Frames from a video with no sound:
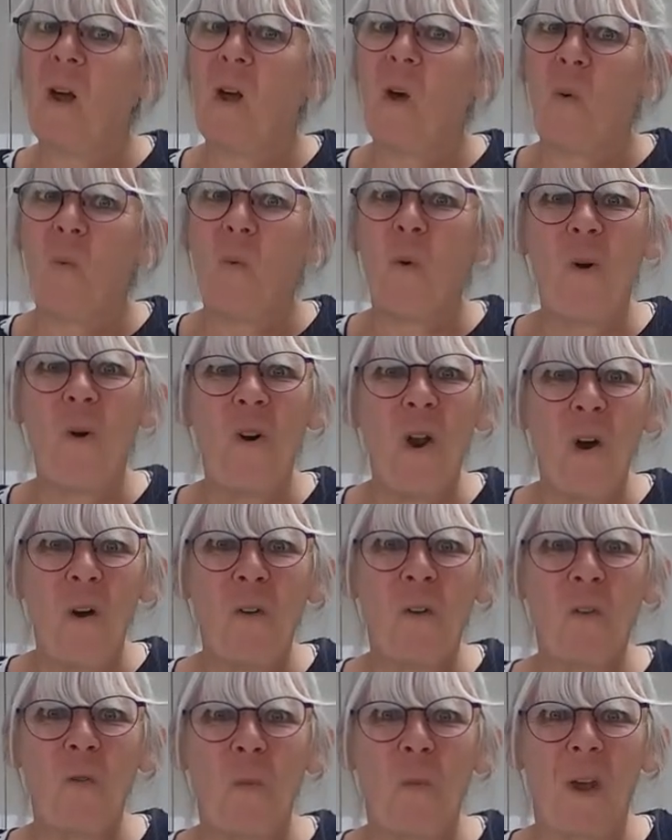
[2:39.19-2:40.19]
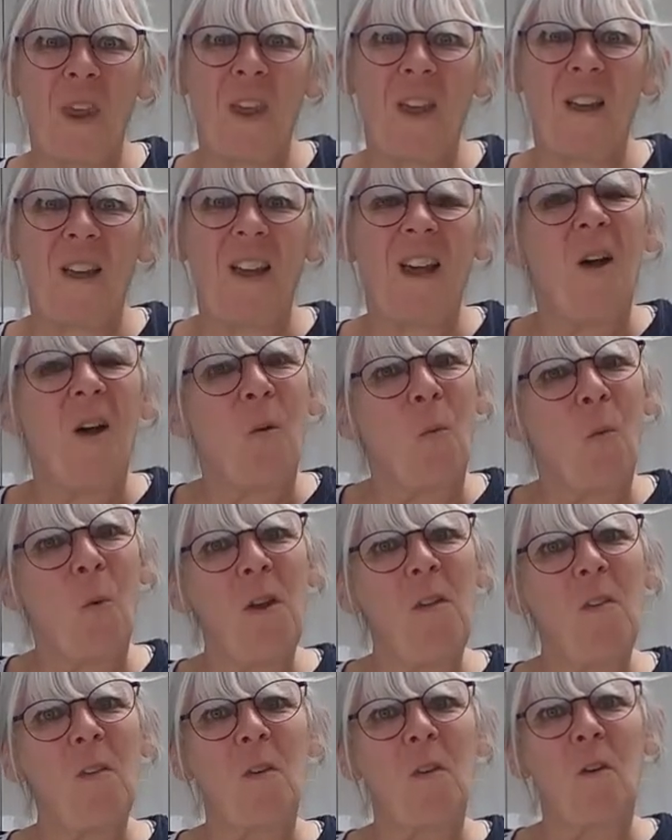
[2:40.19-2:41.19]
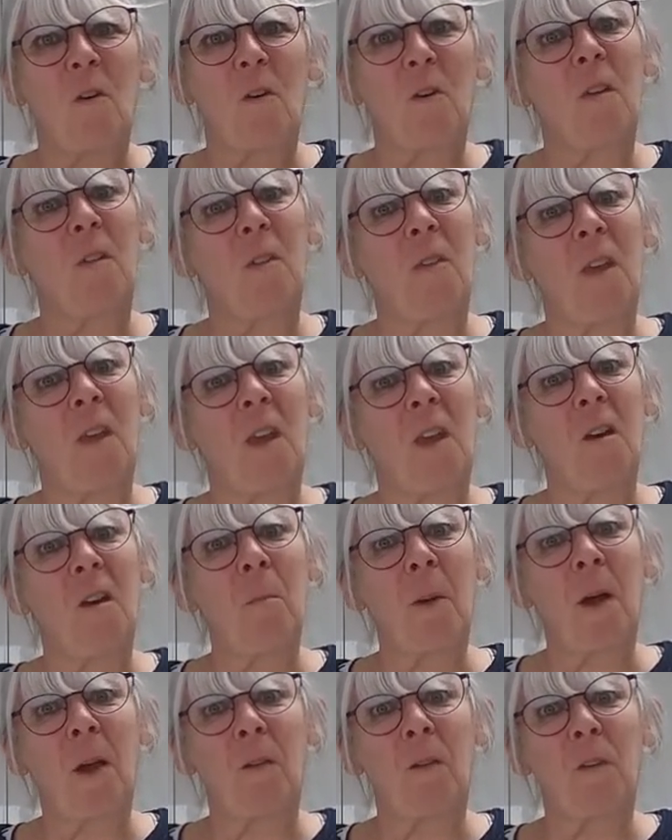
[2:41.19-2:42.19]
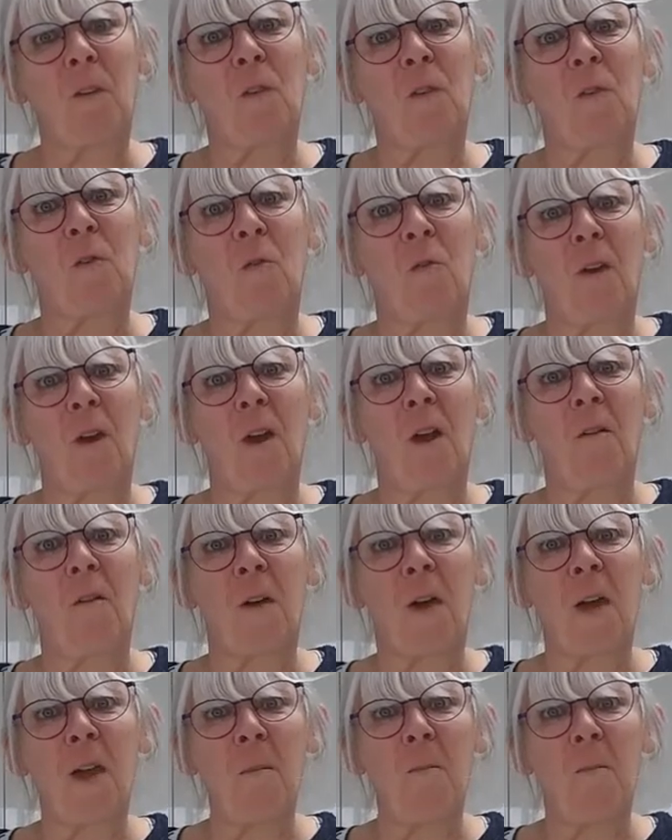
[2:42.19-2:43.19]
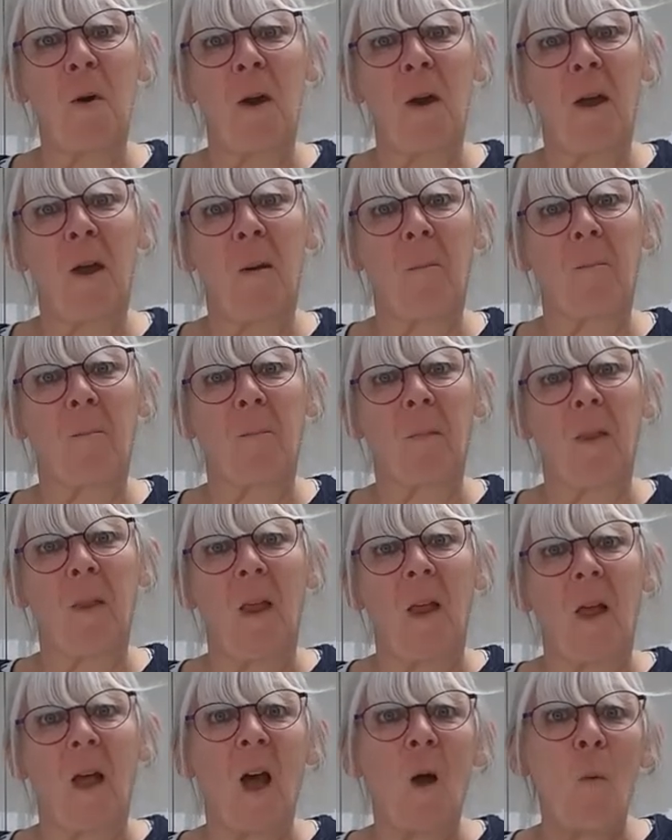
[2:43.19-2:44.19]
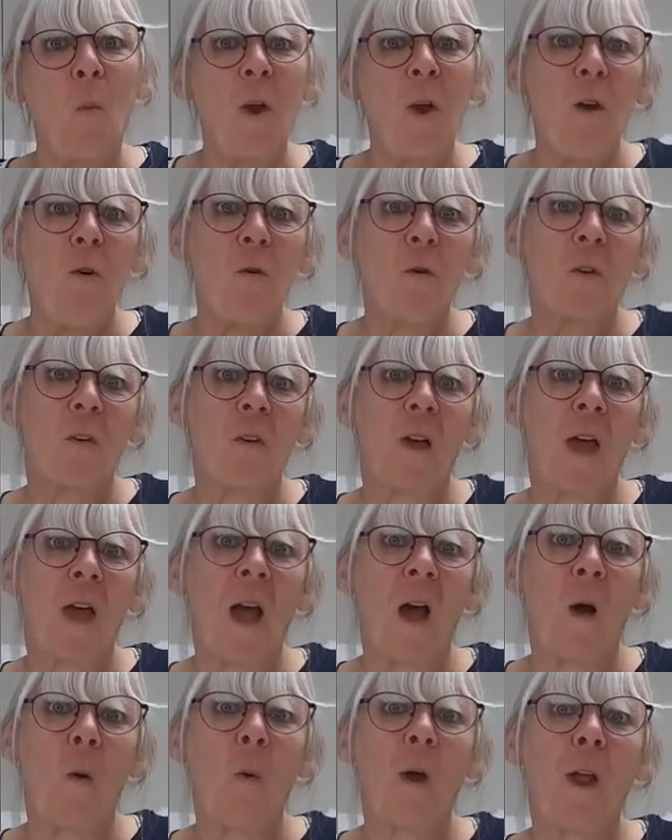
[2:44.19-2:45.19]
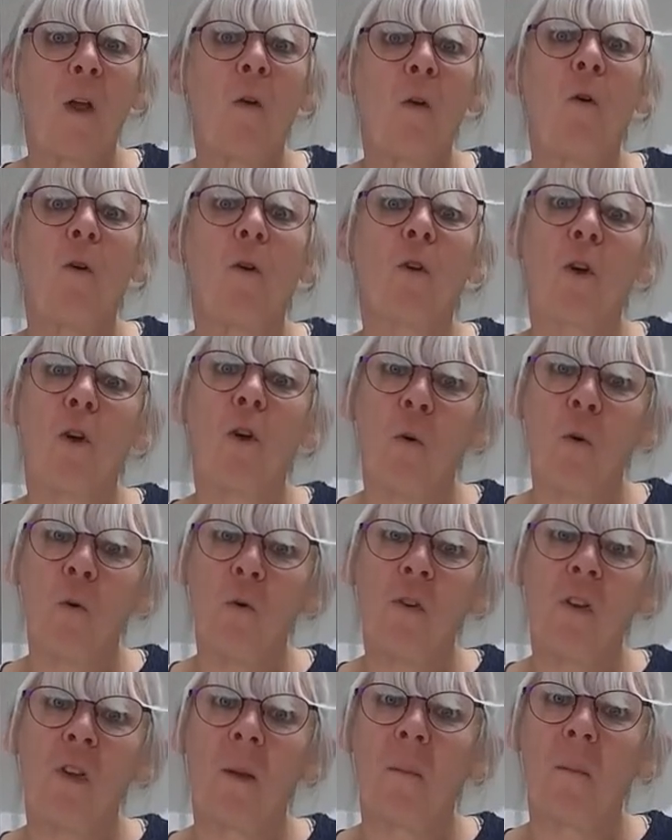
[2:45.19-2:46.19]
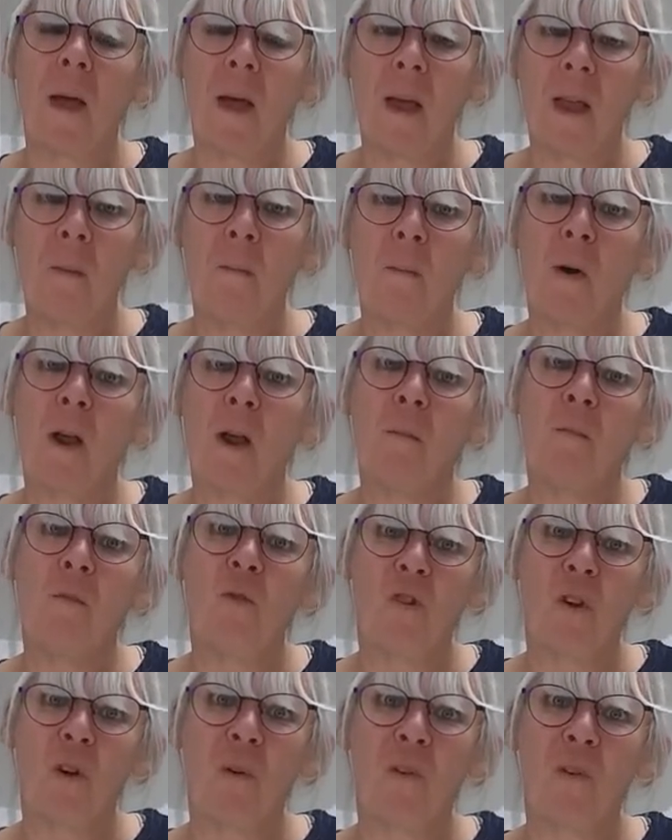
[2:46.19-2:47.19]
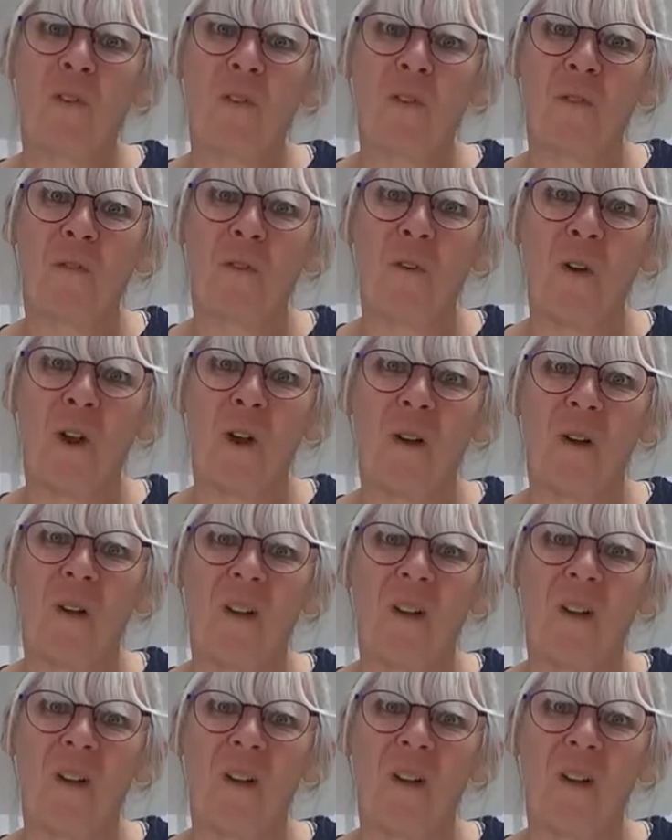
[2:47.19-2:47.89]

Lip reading: Well, last week we started thinking about the story of Abraham, and we looked at how when God called him, Abraham chose to follow.